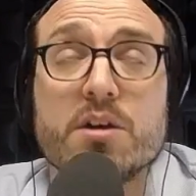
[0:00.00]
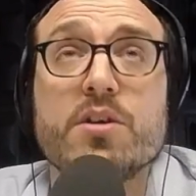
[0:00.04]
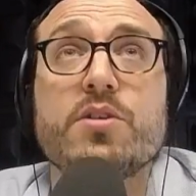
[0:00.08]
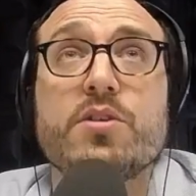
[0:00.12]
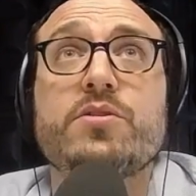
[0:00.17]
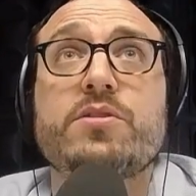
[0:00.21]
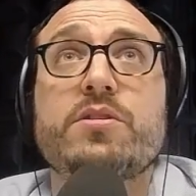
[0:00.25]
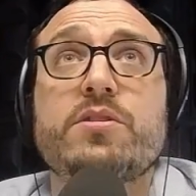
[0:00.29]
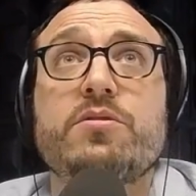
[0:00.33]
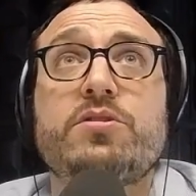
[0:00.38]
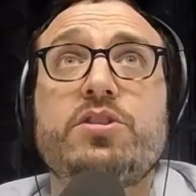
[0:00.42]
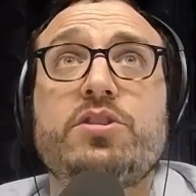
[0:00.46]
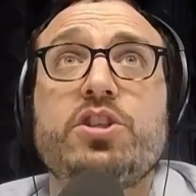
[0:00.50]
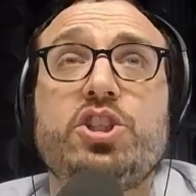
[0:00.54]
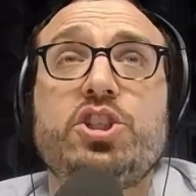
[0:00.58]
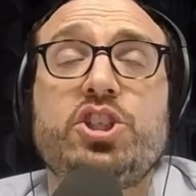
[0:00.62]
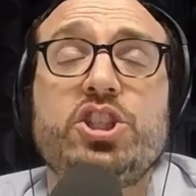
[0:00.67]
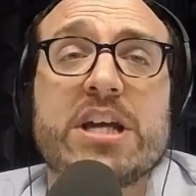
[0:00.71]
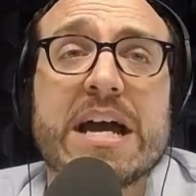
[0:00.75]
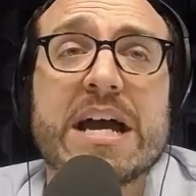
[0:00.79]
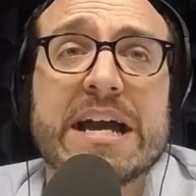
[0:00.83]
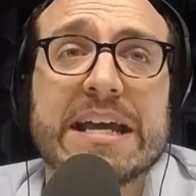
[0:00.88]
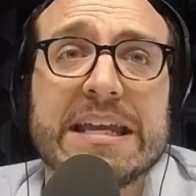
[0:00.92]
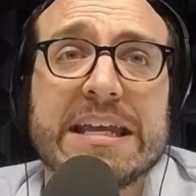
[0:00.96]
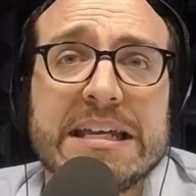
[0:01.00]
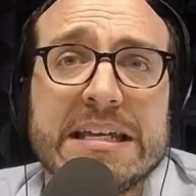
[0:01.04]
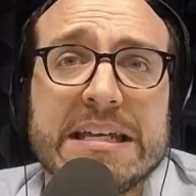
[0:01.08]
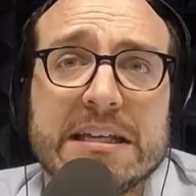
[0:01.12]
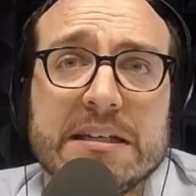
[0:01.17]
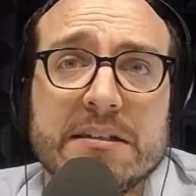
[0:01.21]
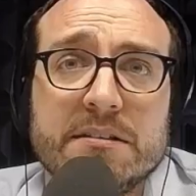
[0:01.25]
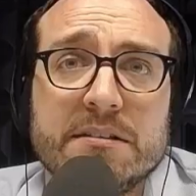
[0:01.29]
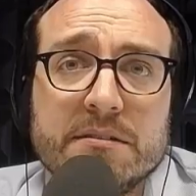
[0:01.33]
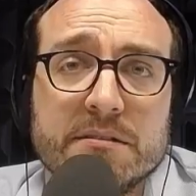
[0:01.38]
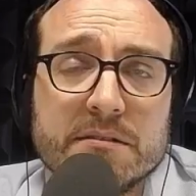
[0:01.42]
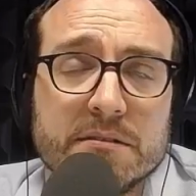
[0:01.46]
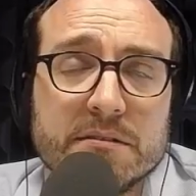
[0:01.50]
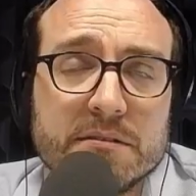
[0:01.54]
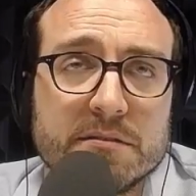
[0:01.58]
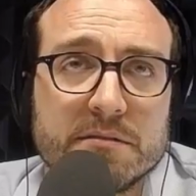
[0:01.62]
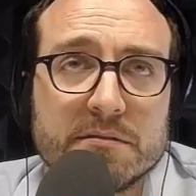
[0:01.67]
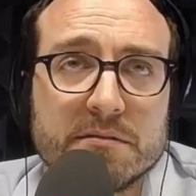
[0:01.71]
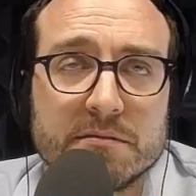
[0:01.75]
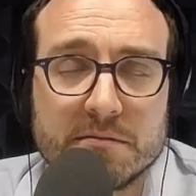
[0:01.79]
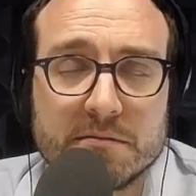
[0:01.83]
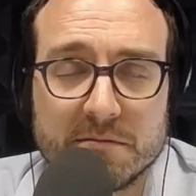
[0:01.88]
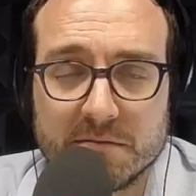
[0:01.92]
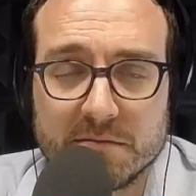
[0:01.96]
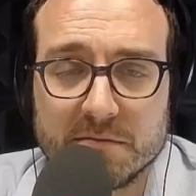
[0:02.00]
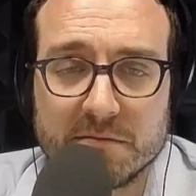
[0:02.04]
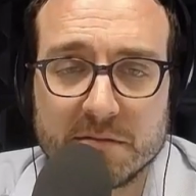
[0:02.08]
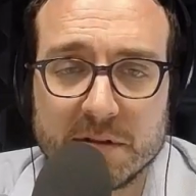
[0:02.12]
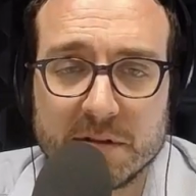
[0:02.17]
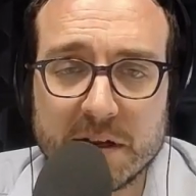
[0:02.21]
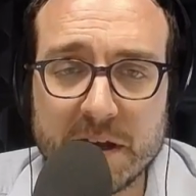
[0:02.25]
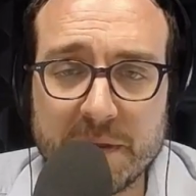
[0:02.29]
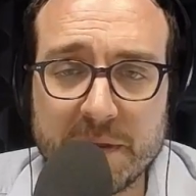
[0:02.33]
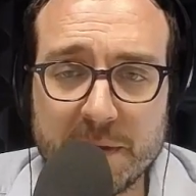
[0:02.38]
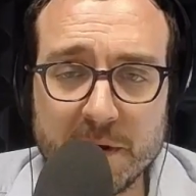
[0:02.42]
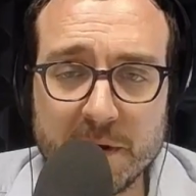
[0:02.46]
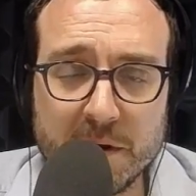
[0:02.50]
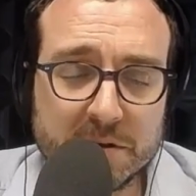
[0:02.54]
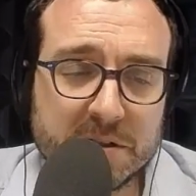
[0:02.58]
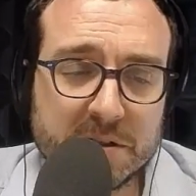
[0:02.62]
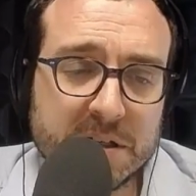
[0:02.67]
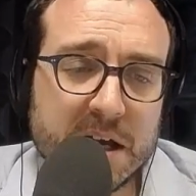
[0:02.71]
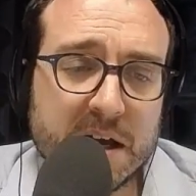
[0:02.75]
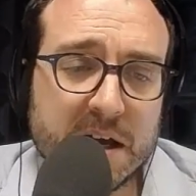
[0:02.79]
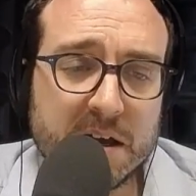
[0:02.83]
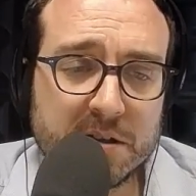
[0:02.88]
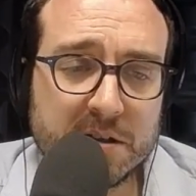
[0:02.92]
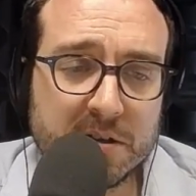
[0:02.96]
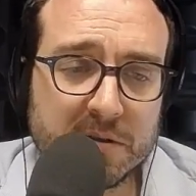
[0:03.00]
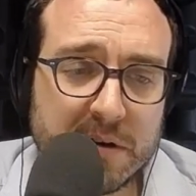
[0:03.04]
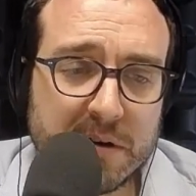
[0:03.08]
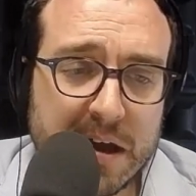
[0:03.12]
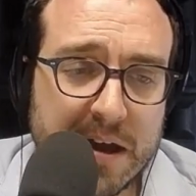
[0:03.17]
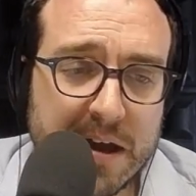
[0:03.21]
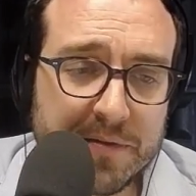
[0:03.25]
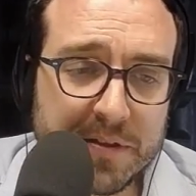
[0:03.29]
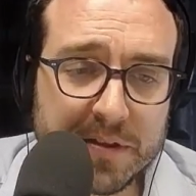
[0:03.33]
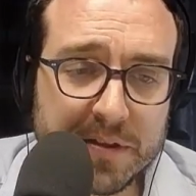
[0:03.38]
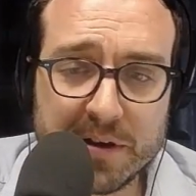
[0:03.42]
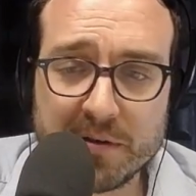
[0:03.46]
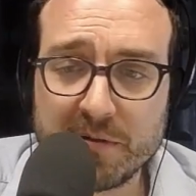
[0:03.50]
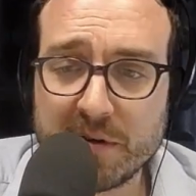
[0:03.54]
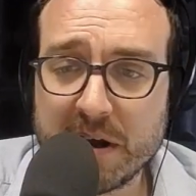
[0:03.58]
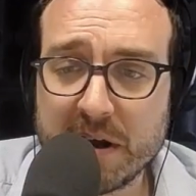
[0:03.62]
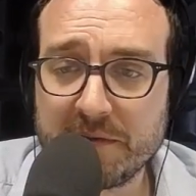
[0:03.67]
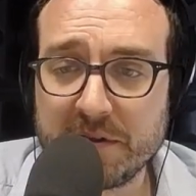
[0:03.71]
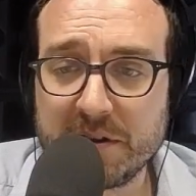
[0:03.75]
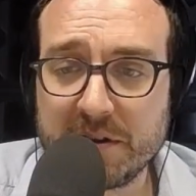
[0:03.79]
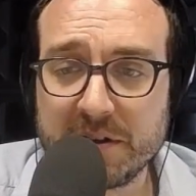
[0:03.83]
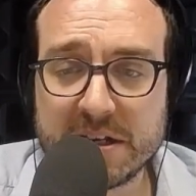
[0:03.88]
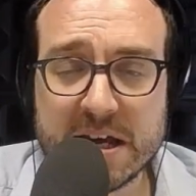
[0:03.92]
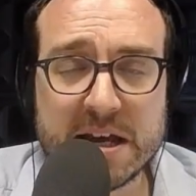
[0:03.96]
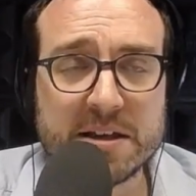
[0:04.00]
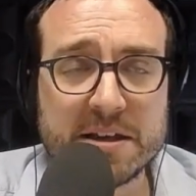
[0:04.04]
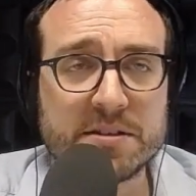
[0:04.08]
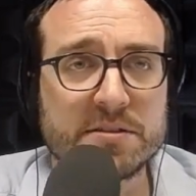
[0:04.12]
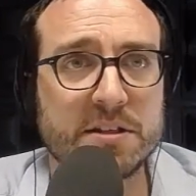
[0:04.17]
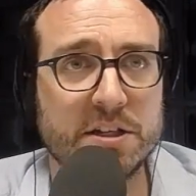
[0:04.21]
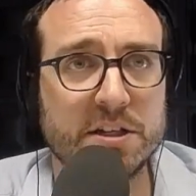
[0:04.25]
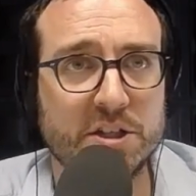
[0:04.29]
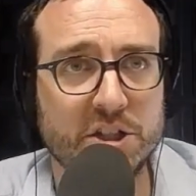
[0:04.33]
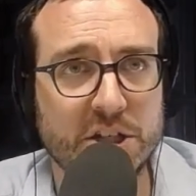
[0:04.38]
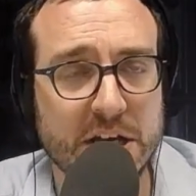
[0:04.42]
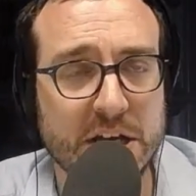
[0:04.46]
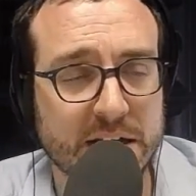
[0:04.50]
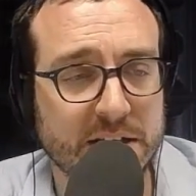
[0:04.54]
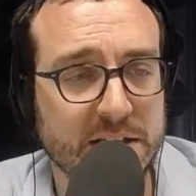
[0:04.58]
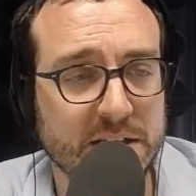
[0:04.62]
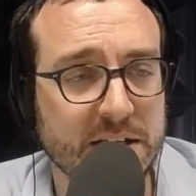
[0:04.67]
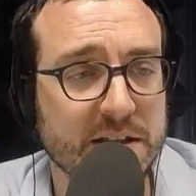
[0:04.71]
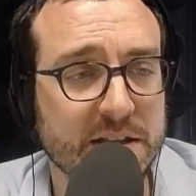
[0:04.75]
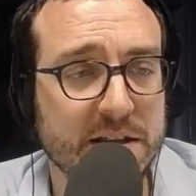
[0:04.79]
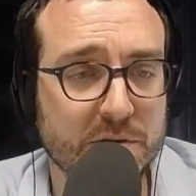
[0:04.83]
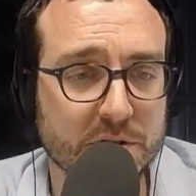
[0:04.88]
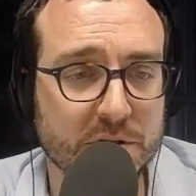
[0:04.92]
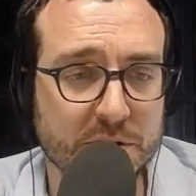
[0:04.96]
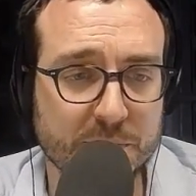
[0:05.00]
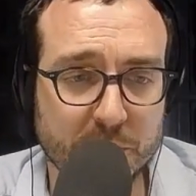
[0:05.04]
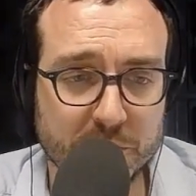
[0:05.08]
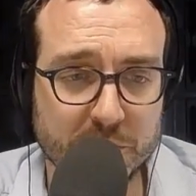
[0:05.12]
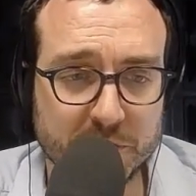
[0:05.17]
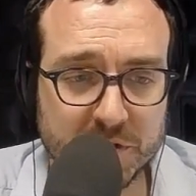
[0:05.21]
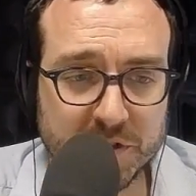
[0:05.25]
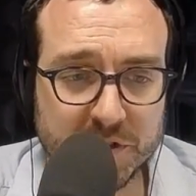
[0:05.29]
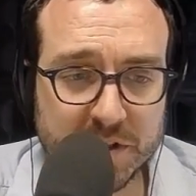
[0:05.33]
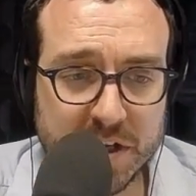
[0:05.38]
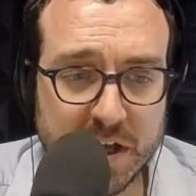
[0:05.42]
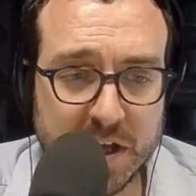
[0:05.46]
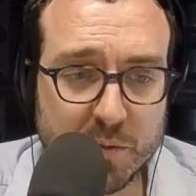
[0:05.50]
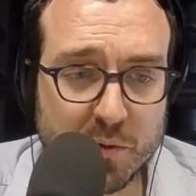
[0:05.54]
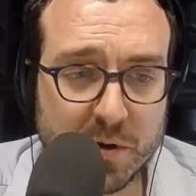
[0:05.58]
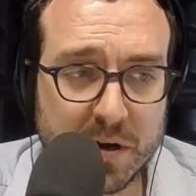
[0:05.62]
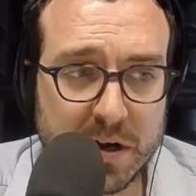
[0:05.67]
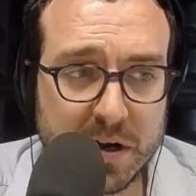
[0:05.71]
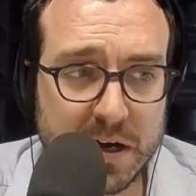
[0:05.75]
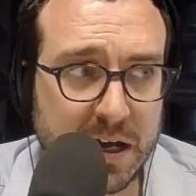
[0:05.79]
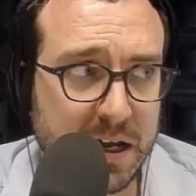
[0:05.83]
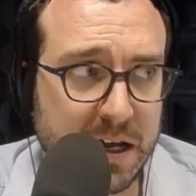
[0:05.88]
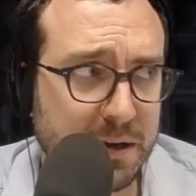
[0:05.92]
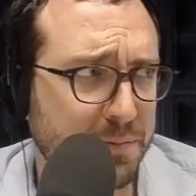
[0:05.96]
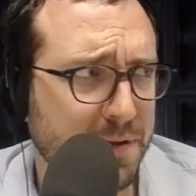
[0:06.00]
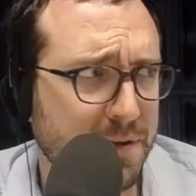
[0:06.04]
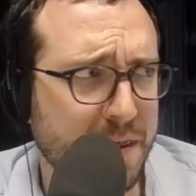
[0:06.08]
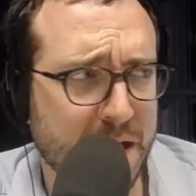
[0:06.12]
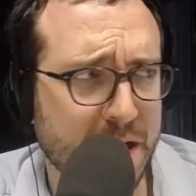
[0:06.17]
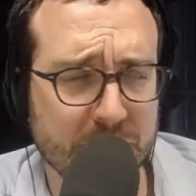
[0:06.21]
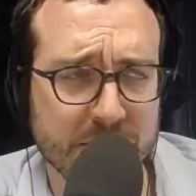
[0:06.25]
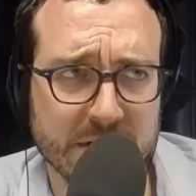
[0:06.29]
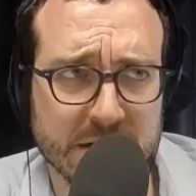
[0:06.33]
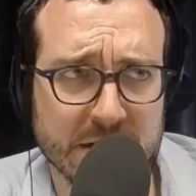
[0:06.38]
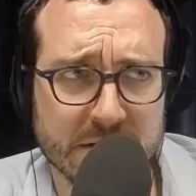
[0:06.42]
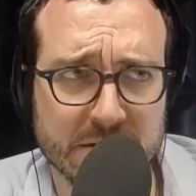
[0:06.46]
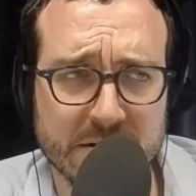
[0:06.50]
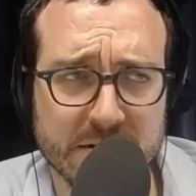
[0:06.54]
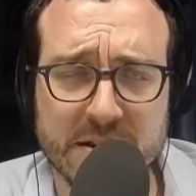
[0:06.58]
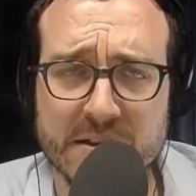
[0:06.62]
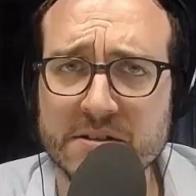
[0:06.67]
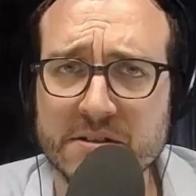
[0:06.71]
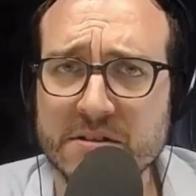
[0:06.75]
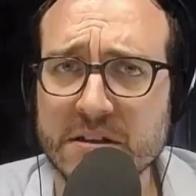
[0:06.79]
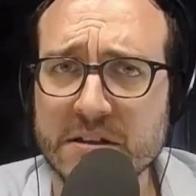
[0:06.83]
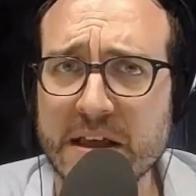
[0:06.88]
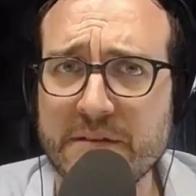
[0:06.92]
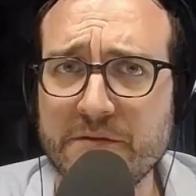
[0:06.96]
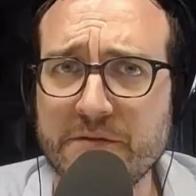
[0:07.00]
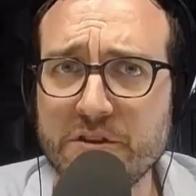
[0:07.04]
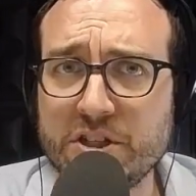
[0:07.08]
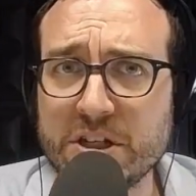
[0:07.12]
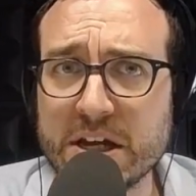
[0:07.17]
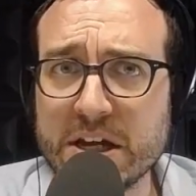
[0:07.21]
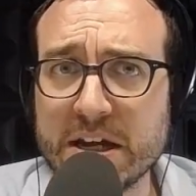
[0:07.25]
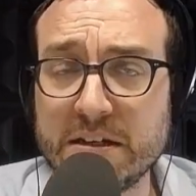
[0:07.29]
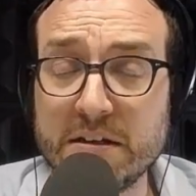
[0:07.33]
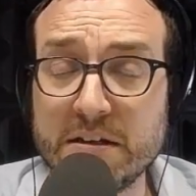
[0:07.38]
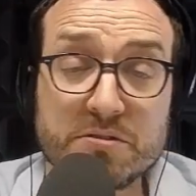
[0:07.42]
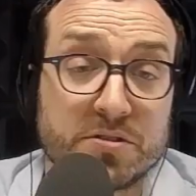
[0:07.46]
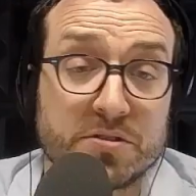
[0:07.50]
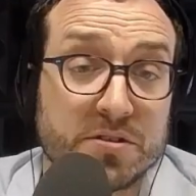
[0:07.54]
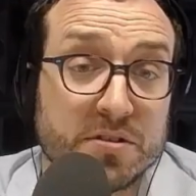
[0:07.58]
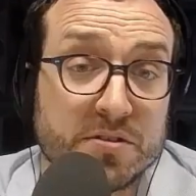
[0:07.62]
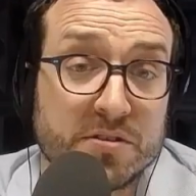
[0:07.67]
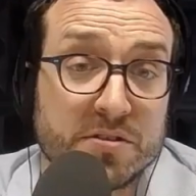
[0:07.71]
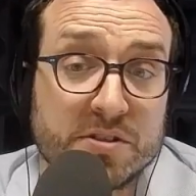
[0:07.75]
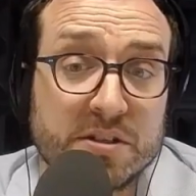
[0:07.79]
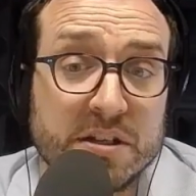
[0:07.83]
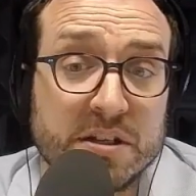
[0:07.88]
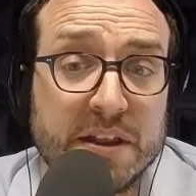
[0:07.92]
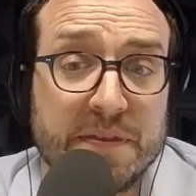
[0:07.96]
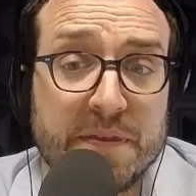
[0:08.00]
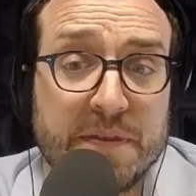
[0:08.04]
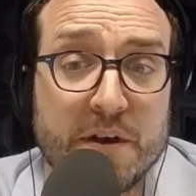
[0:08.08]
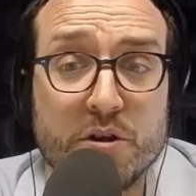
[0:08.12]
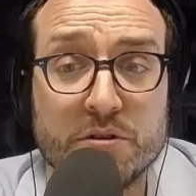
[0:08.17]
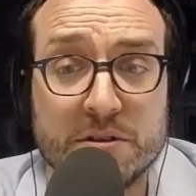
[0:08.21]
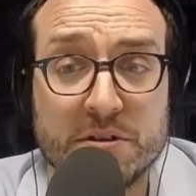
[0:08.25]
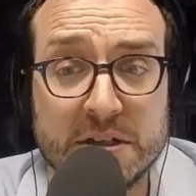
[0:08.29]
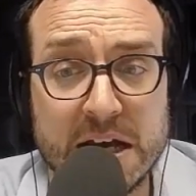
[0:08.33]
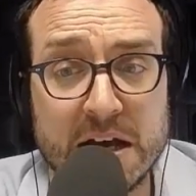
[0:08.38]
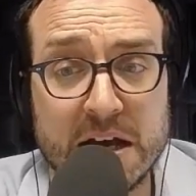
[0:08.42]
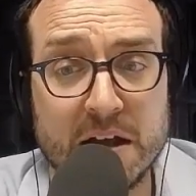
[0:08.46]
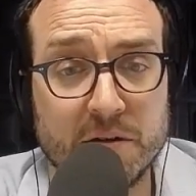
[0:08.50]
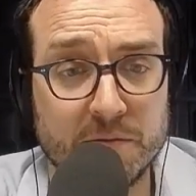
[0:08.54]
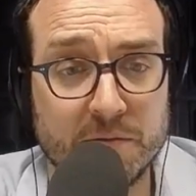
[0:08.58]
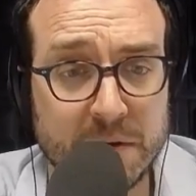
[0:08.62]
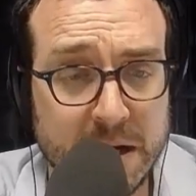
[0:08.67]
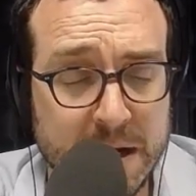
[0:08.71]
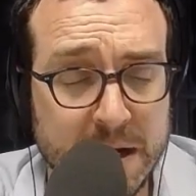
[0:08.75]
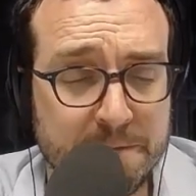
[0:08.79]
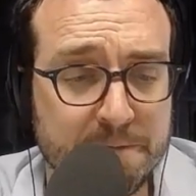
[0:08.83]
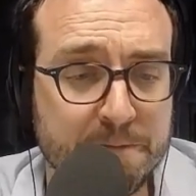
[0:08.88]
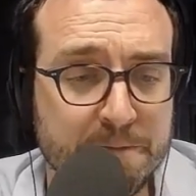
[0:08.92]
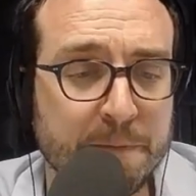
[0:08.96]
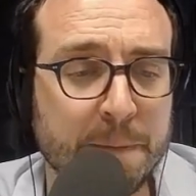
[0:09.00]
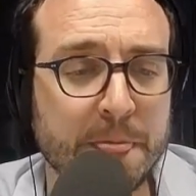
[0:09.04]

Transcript: So to check in at the hotel, they arrived at the desk, they checked in, they were supposed to stay one night, but that was yesterday, they still haven't checked out, so they're still at the hotel, right?